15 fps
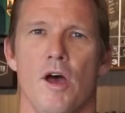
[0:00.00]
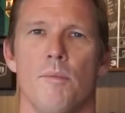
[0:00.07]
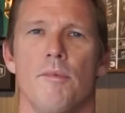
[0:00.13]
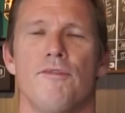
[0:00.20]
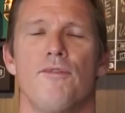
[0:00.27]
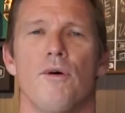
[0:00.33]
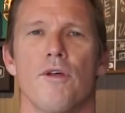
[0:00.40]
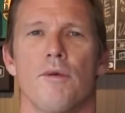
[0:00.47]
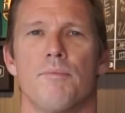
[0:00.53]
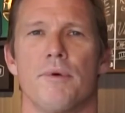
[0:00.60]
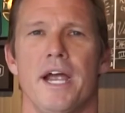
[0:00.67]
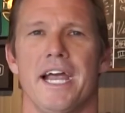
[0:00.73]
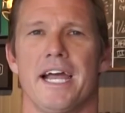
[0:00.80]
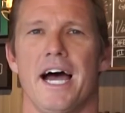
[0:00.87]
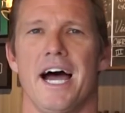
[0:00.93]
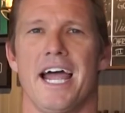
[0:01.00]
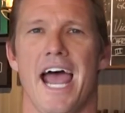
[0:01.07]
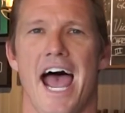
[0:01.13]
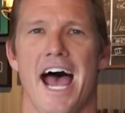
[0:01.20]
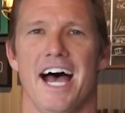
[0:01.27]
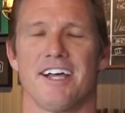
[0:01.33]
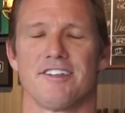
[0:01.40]
Before the break, I
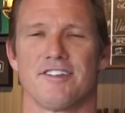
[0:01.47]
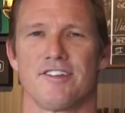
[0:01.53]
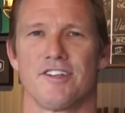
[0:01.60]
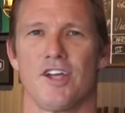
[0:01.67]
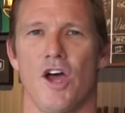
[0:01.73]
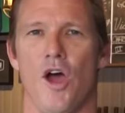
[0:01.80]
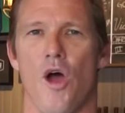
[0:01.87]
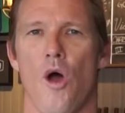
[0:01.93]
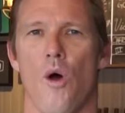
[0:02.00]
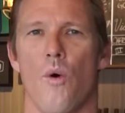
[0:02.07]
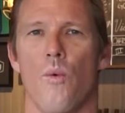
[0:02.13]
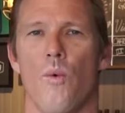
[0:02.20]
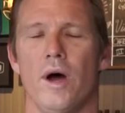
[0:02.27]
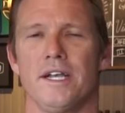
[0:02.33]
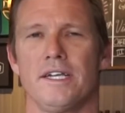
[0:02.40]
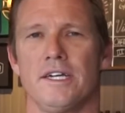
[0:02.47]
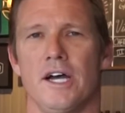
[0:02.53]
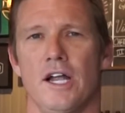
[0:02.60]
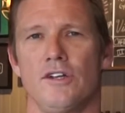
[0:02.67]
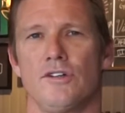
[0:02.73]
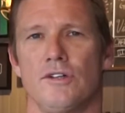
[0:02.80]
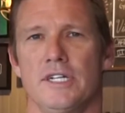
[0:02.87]
asked, what
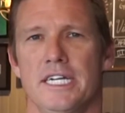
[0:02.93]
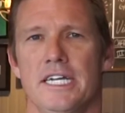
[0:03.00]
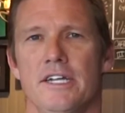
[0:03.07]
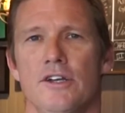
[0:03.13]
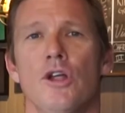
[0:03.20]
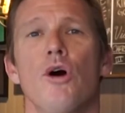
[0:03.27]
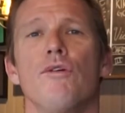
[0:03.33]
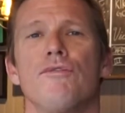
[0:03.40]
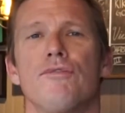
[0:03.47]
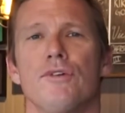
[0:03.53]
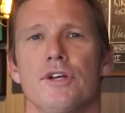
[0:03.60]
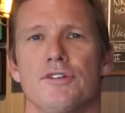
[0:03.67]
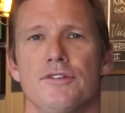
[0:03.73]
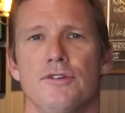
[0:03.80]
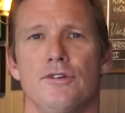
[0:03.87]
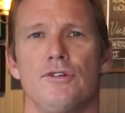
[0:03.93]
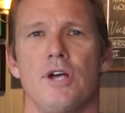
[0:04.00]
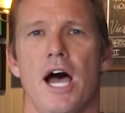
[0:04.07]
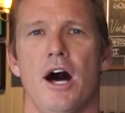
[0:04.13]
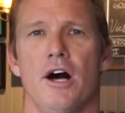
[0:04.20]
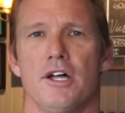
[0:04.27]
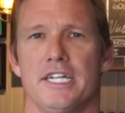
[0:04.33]
country, known for its
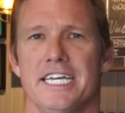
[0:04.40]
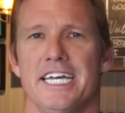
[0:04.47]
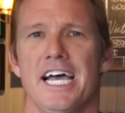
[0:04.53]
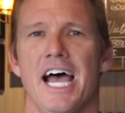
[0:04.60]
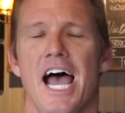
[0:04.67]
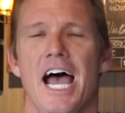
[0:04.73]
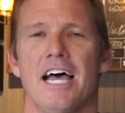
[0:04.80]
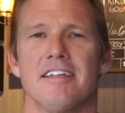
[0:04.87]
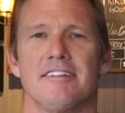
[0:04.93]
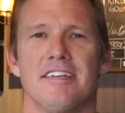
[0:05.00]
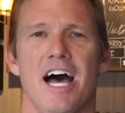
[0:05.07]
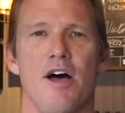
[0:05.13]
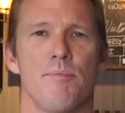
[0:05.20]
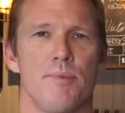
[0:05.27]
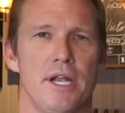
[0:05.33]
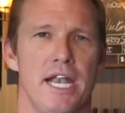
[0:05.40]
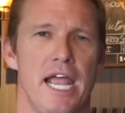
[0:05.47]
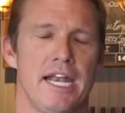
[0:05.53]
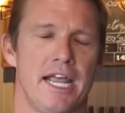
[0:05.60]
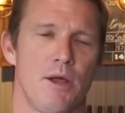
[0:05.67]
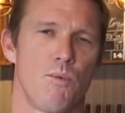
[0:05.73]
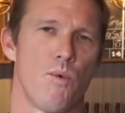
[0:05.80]
neutrality, has not been
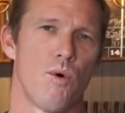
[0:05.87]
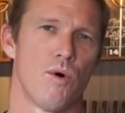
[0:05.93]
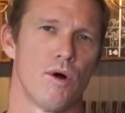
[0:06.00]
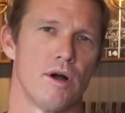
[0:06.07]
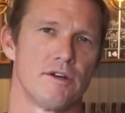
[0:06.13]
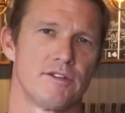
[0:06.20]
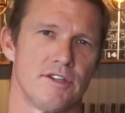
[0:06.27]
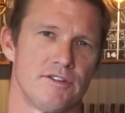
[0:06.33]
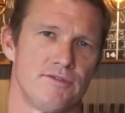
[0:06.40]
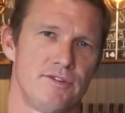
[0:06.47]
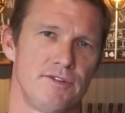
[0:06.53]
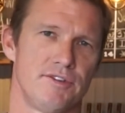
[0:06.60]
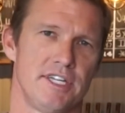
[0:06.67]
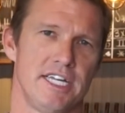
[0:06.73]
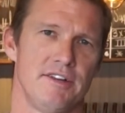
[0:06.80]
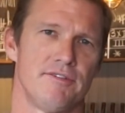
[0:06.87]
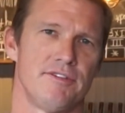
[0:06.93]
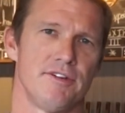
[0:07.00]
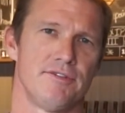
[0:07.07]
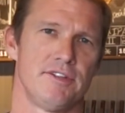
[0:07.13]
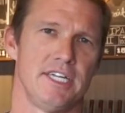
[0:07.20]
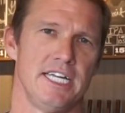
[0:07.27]
in a war since
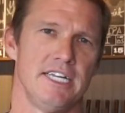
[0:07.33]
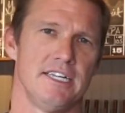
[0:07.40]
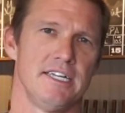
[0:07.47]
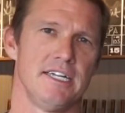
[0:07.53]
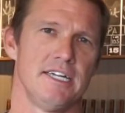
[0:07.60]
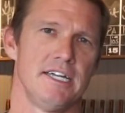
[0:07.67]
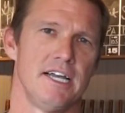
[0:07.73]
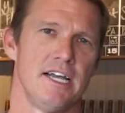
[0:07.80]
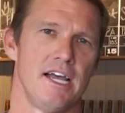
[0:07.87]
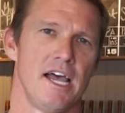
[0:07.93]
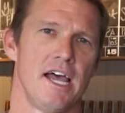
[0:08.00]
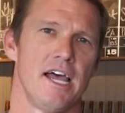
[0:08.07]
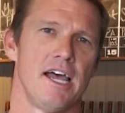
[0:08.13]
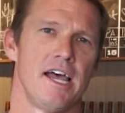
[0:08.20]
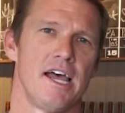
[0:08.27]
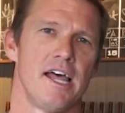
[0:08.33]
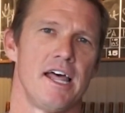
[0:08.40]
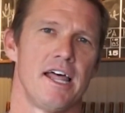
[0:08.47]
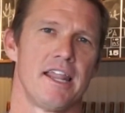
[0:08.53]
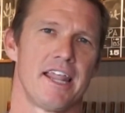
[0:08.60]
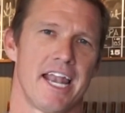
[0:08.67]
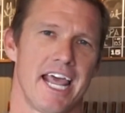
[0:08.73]
1515?
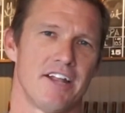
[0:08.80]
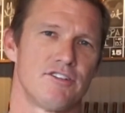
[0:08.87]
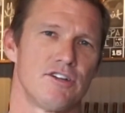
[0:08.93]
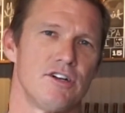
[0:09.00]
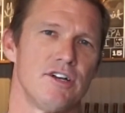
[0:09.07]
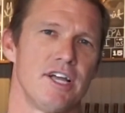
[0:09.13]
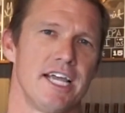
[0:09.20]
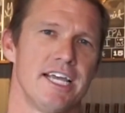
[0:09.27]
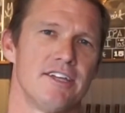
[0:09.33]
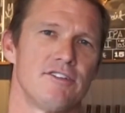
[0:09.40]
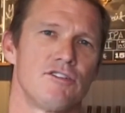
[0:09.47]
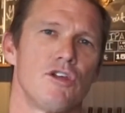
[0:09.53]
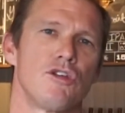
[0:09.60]
That answer is